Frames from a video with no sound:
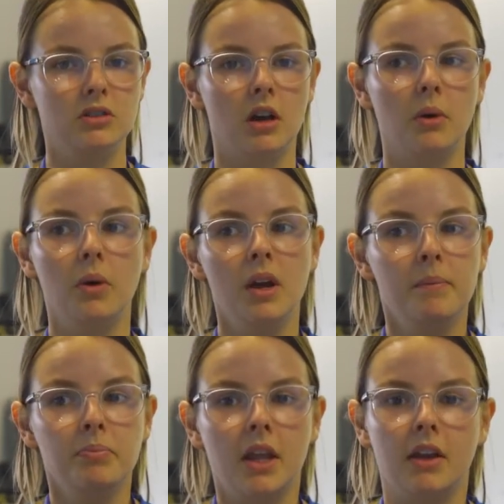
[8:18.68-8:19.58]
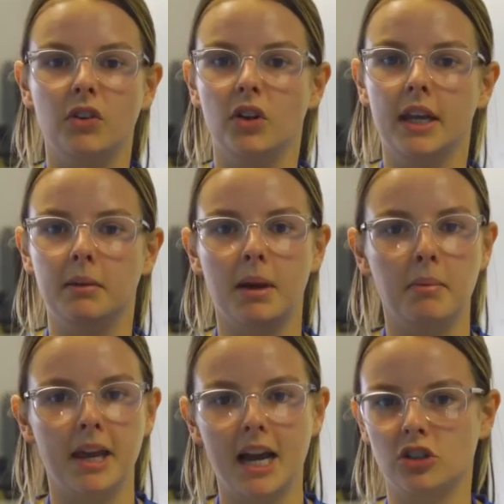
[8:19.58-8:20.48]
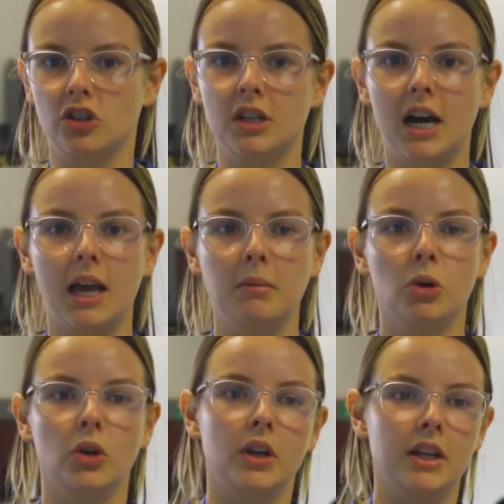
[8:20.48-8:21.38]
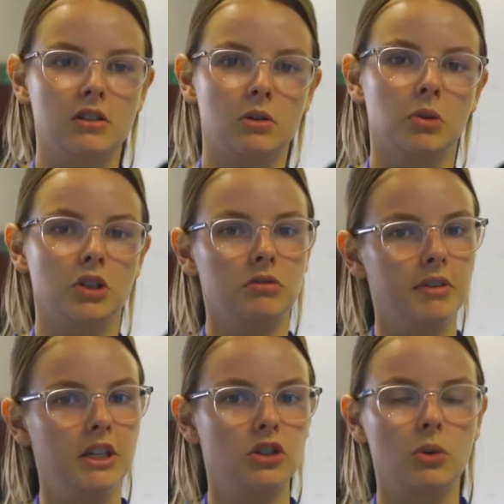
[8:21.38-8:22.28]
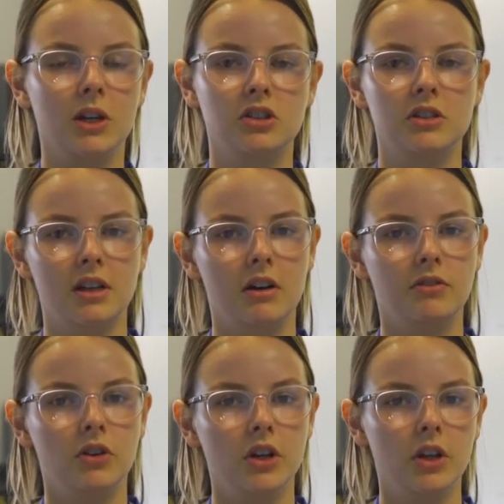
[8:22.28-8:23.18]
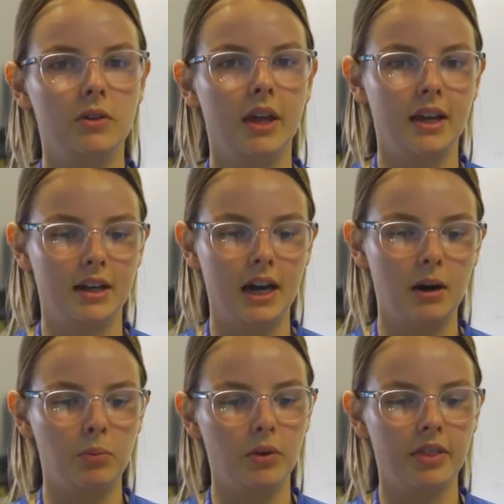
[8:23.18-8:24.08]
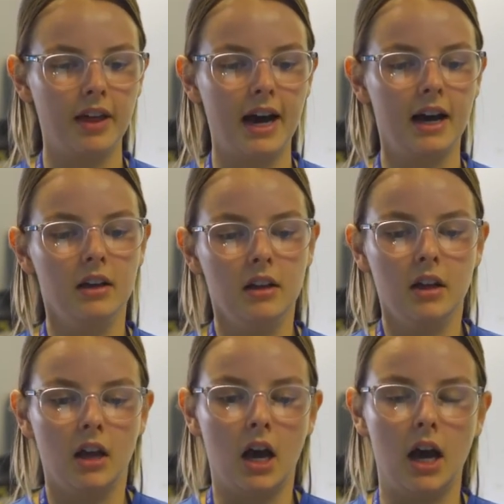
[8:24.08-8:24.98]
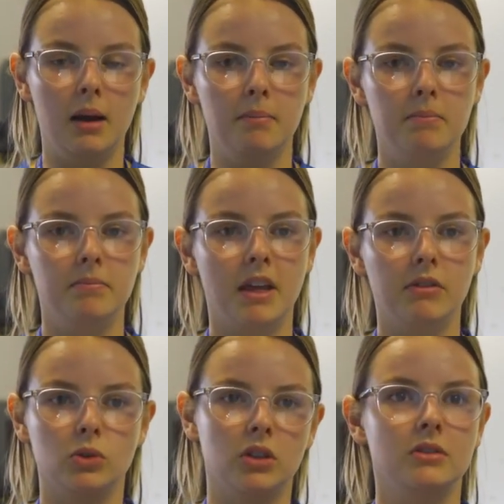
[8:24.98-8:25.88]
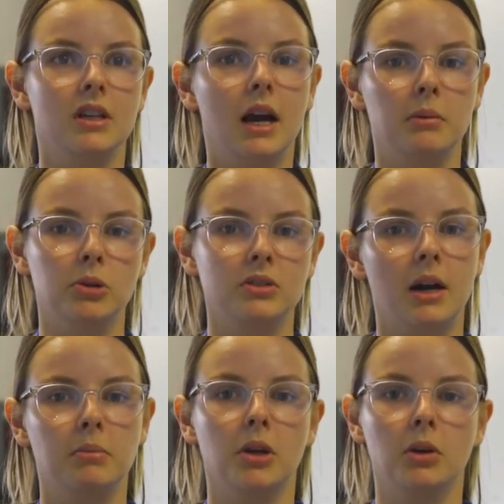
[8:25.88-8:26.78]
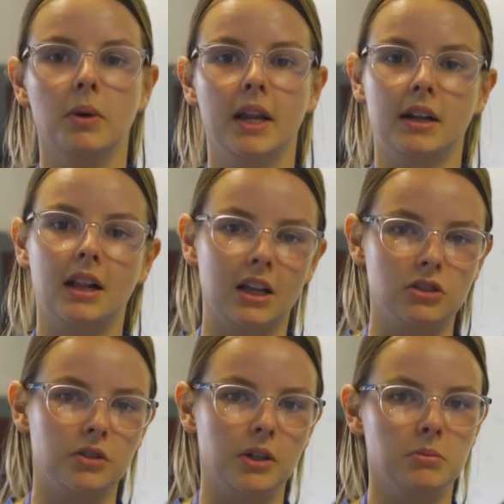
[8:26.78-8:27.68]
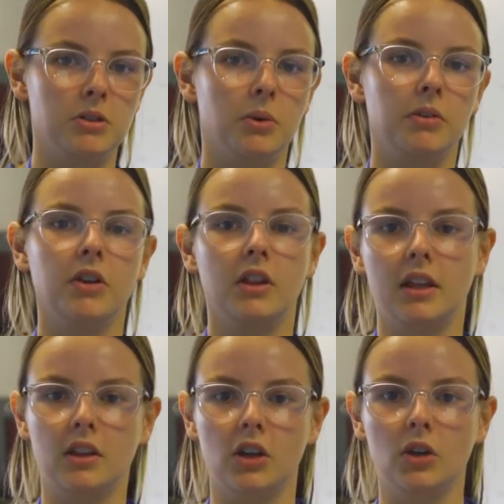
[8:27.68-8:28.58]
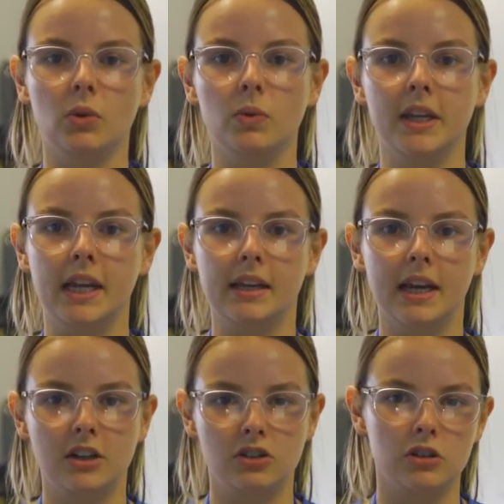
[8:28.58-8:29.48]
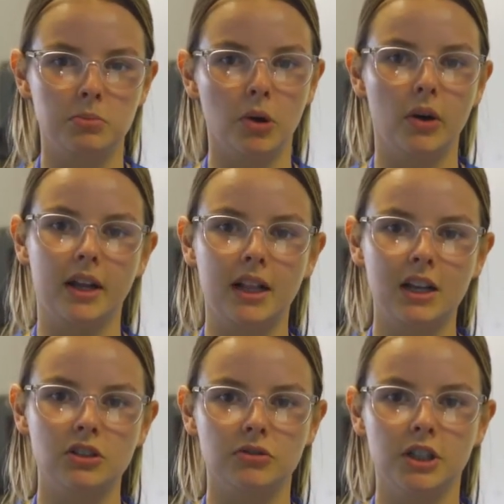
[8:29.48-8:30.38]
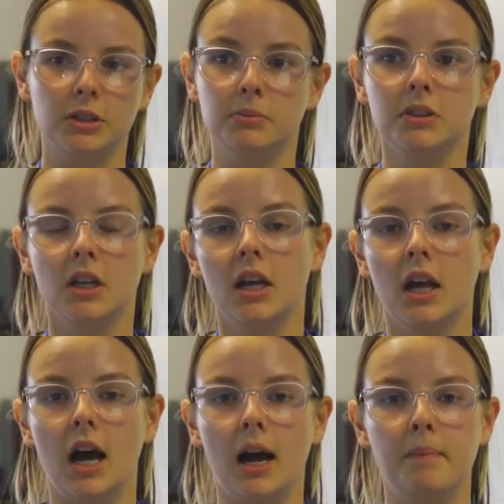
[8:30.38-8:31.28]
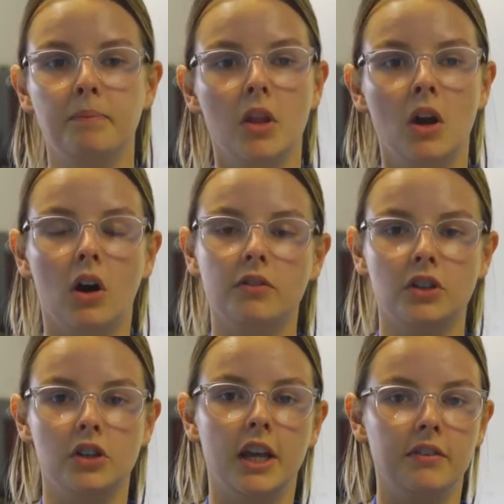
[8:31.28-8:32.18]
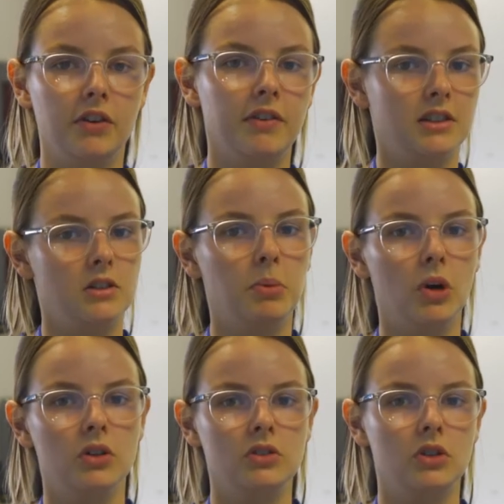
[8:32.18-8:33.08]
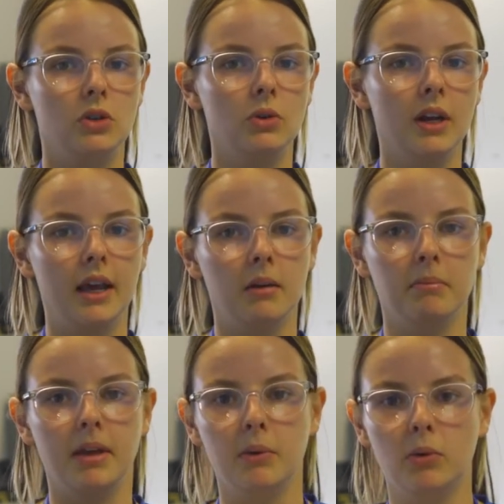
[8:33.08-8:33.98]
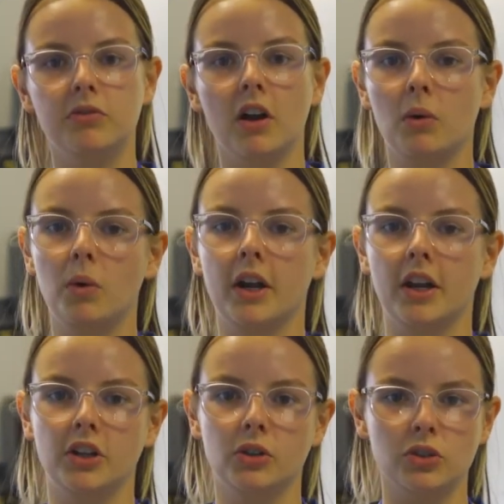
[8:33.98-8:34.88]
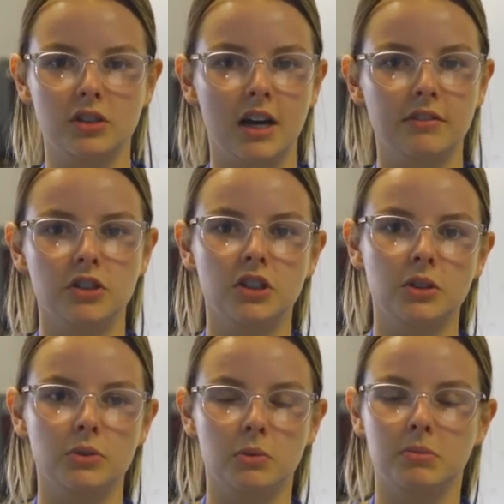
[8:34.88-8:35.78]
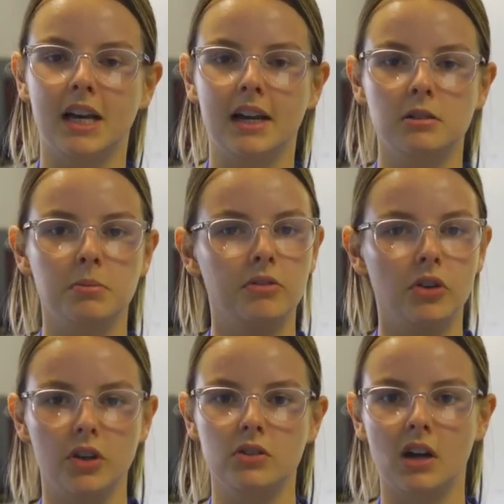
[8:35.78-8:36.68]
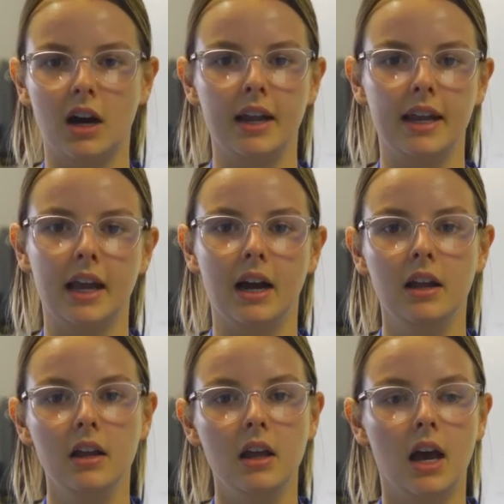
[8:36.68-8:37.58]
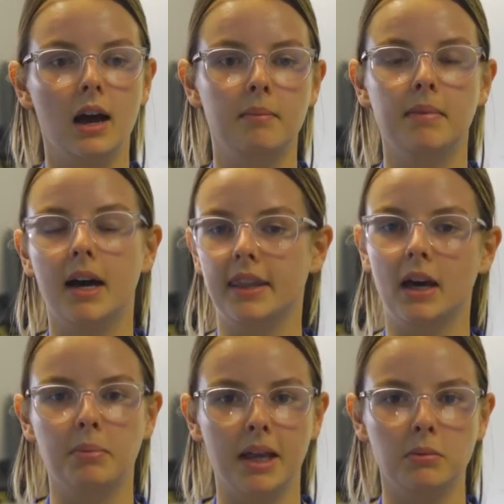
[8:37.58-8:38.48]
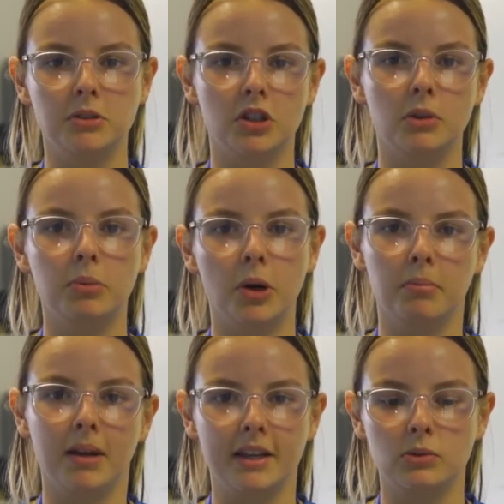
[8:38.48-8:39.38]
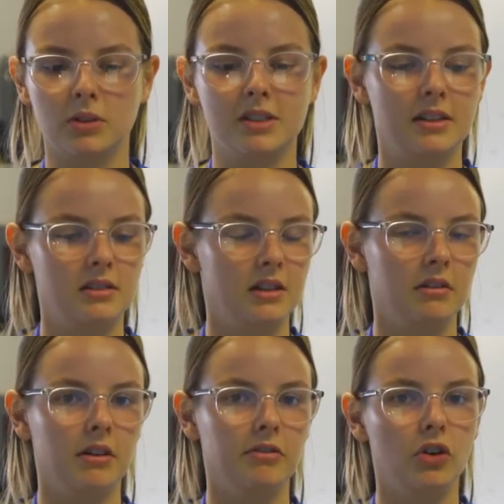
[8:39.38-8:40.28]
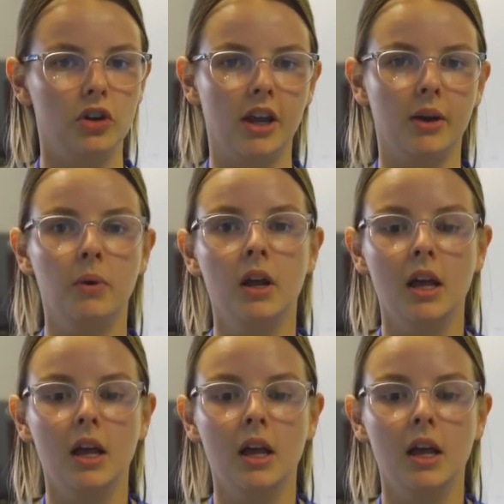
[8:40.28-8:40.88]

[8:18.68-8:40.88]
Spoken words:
So if you need maybe extra time or you need someone to read your questions out for you, they can help with that. They're also able to help you in classrooms, so if you think that you need extra support in classrooms. Often if you've had support at school, it will follow on and you'll just have to do some tests before you start here, and they'll be able to put in place what's necessary for you.